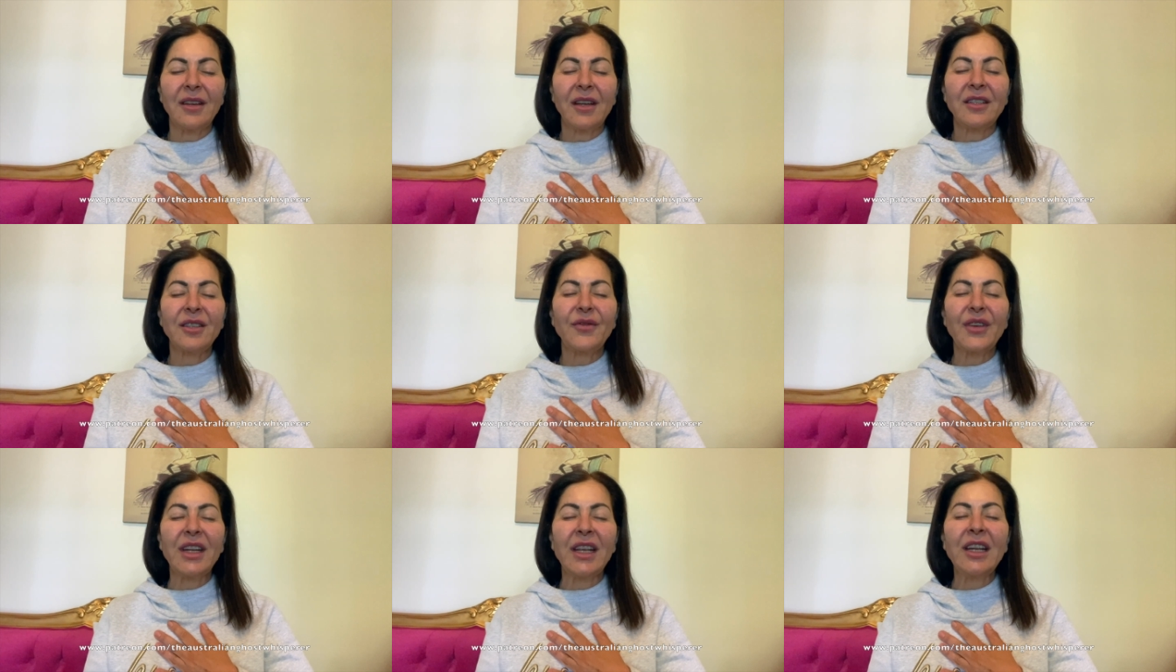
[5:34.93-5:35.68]
And
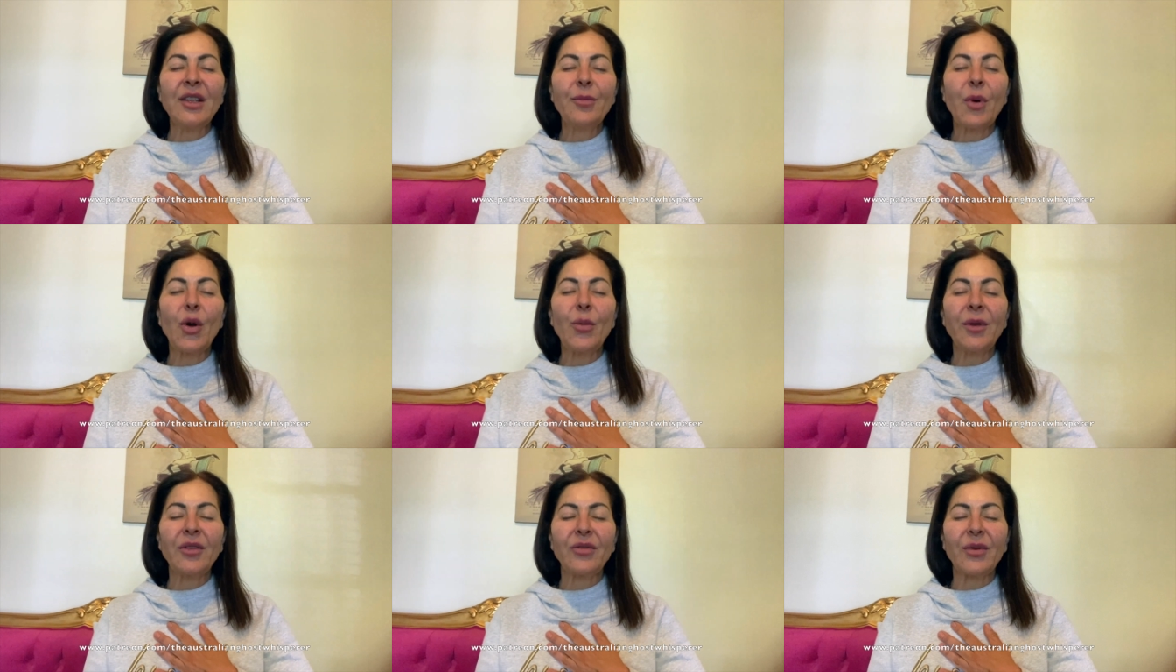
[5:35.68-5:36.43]
if in any
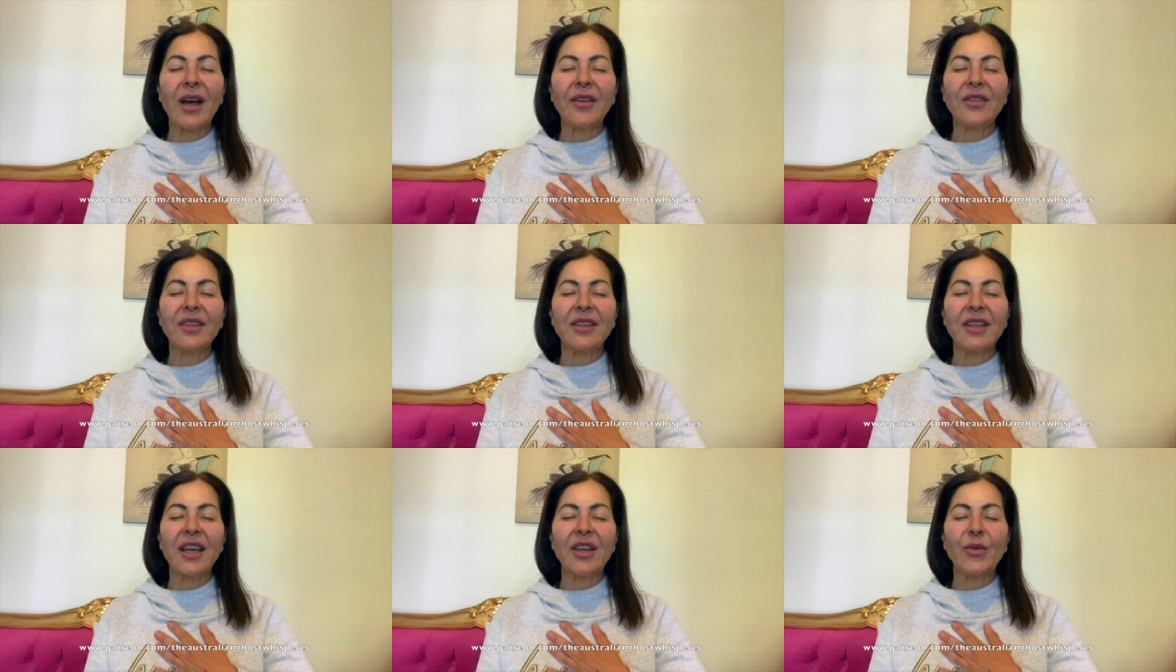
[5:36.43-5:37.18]
moment throughout the
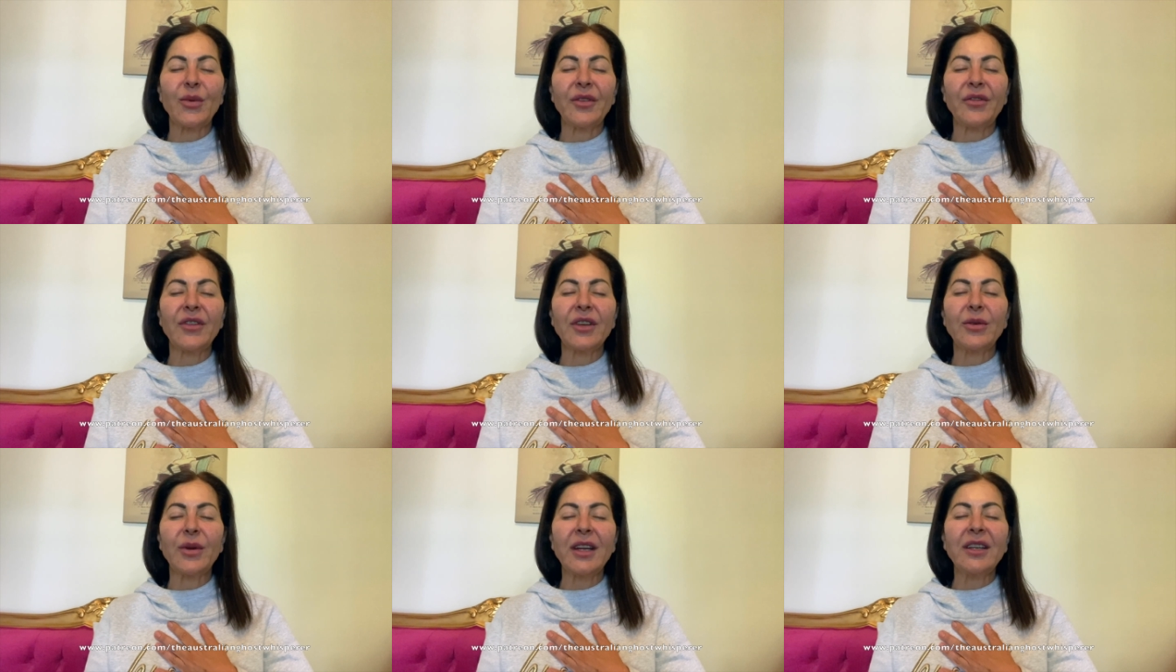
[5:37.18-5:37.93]
day we
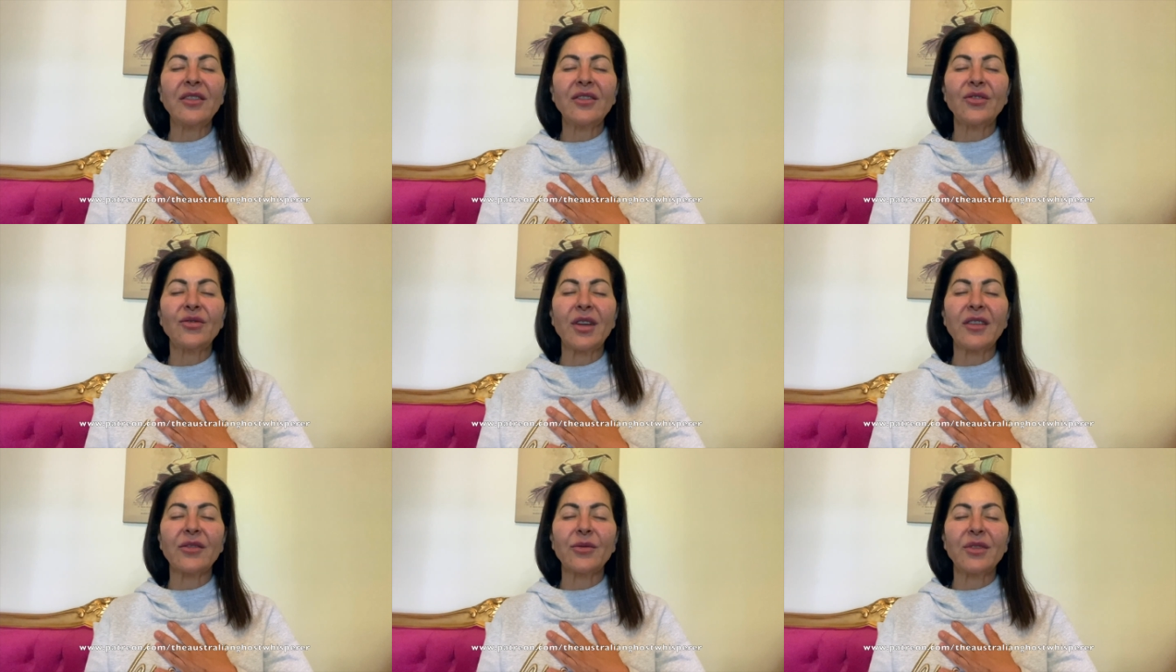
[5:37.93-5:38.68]
feel any
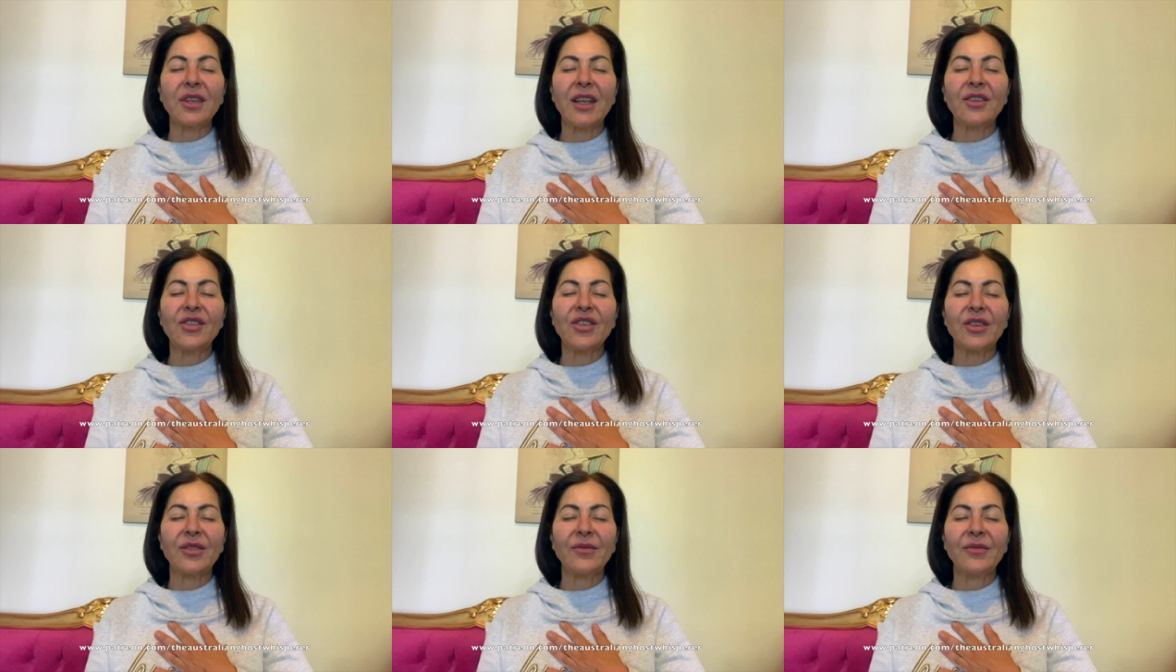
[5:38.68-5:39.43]
stress or
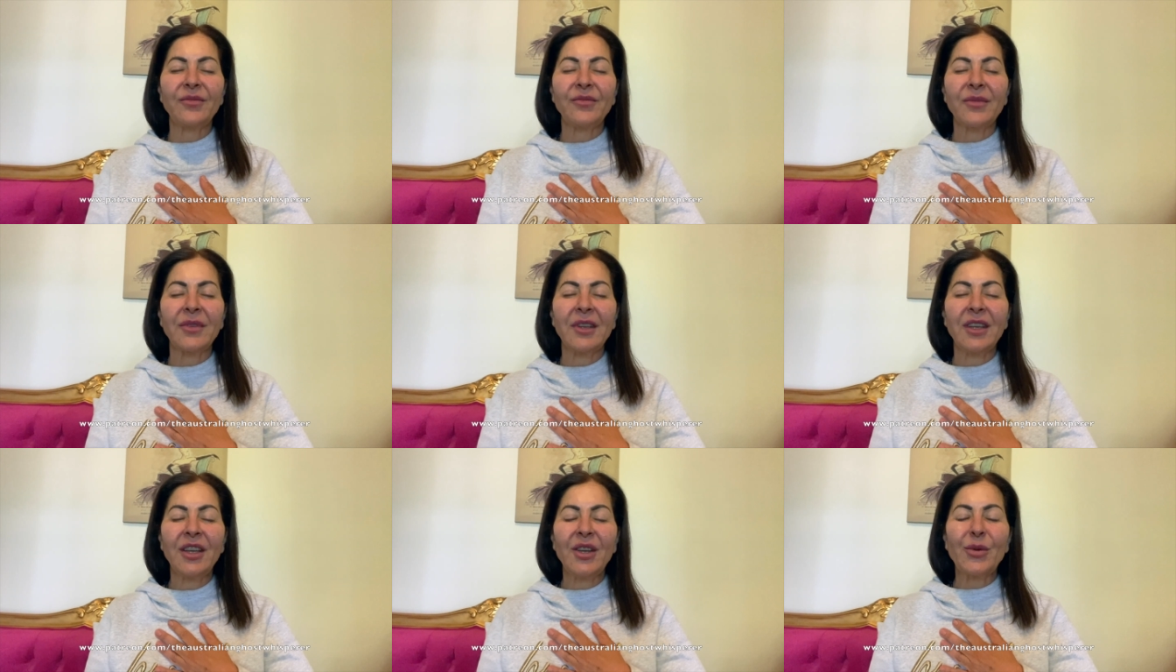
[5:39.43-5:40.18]

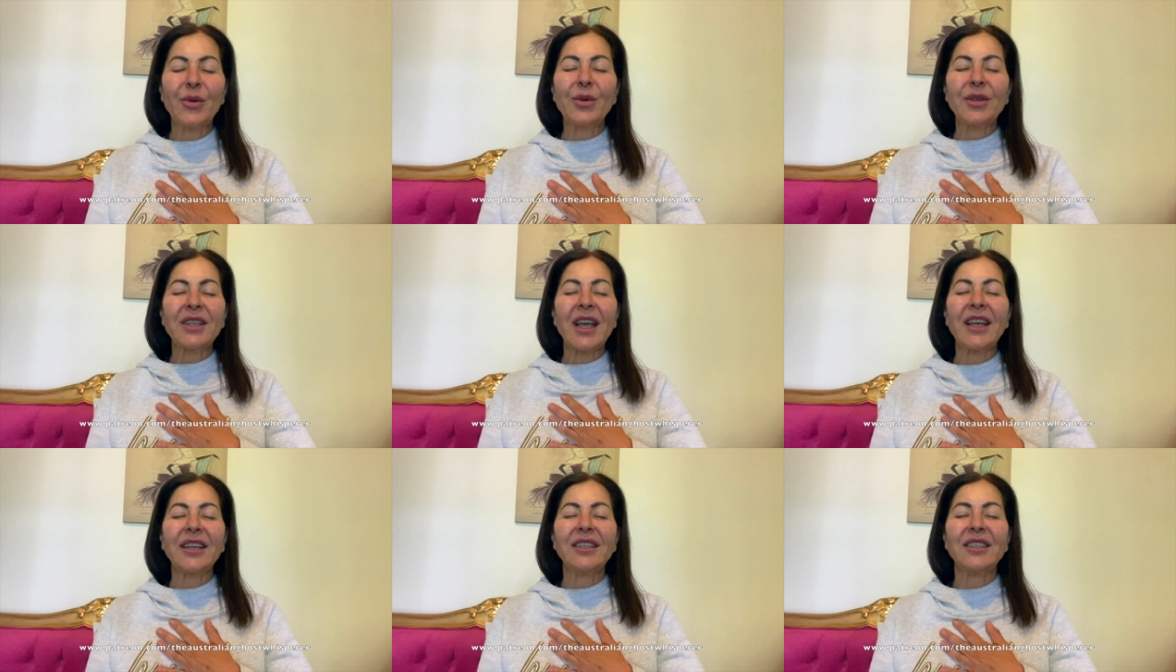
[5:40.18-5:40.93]
tension, we will
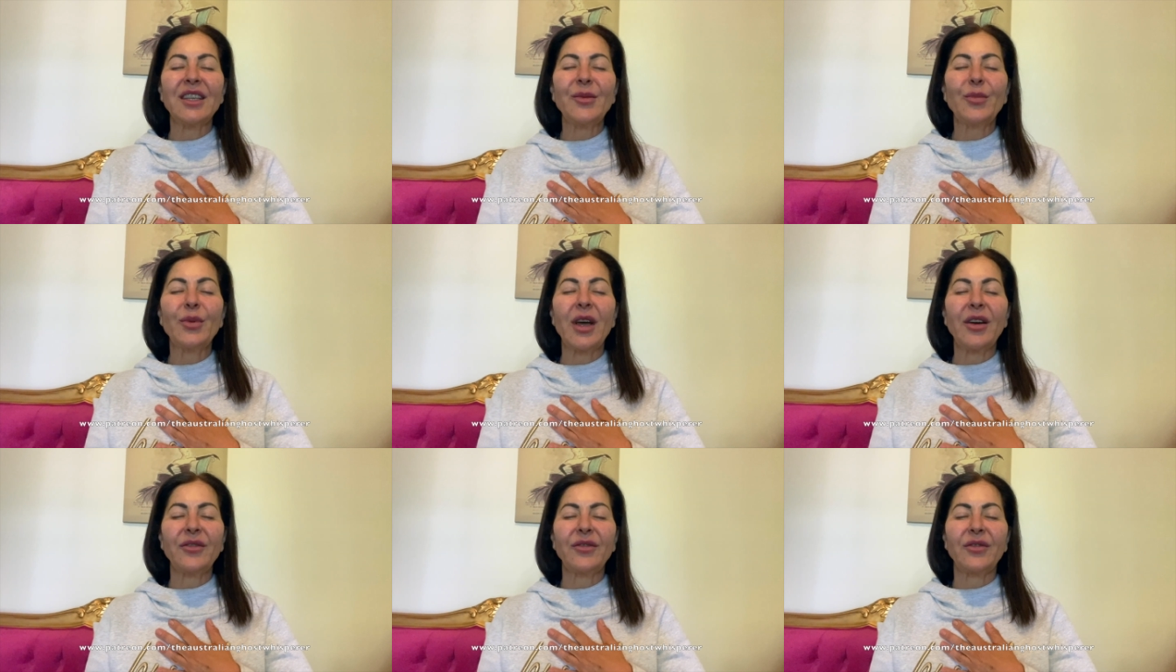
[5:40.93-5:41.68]
take a deep
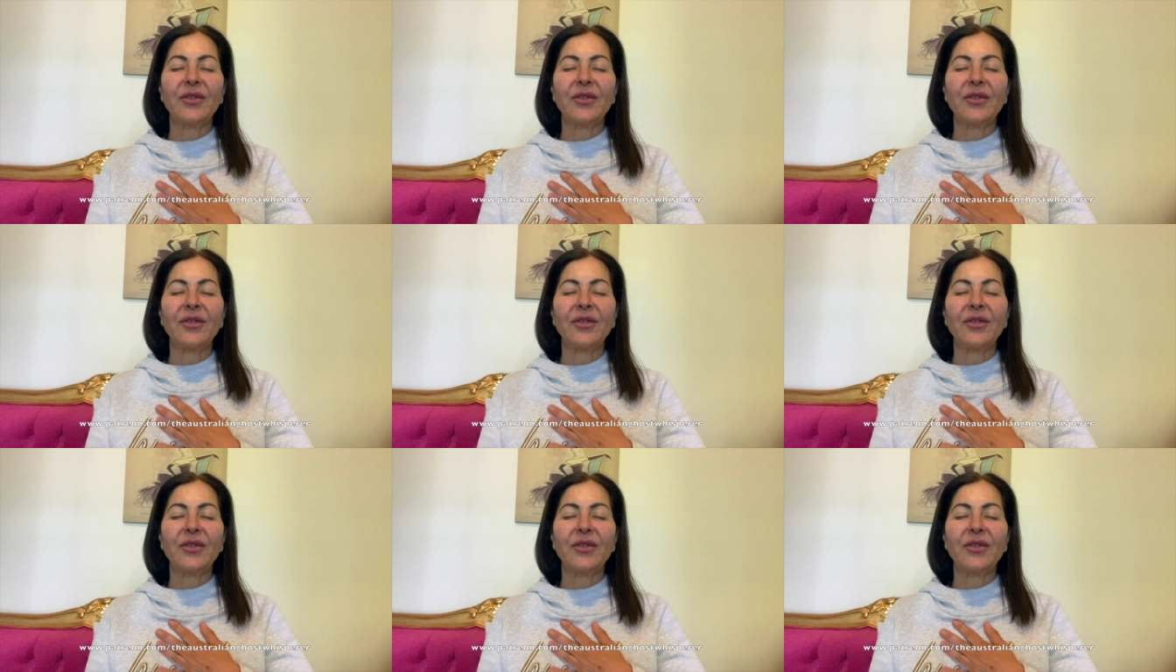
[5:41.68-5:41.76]
breath